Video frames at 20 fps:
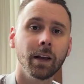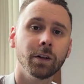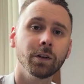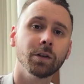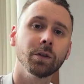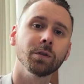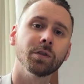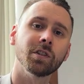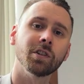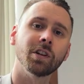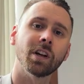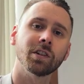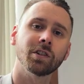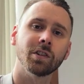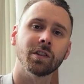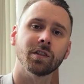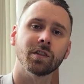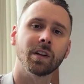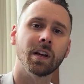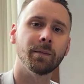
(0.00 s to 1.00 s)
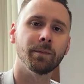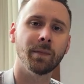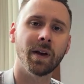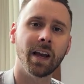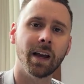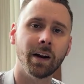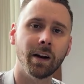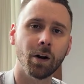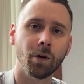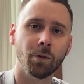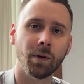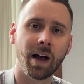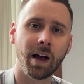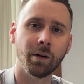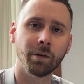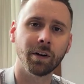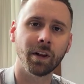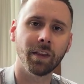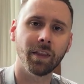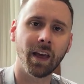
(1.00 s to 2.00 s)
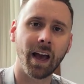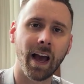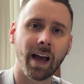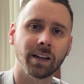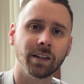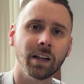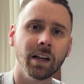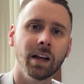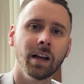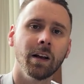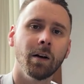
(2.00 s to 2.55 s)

Two suggestions get made around that.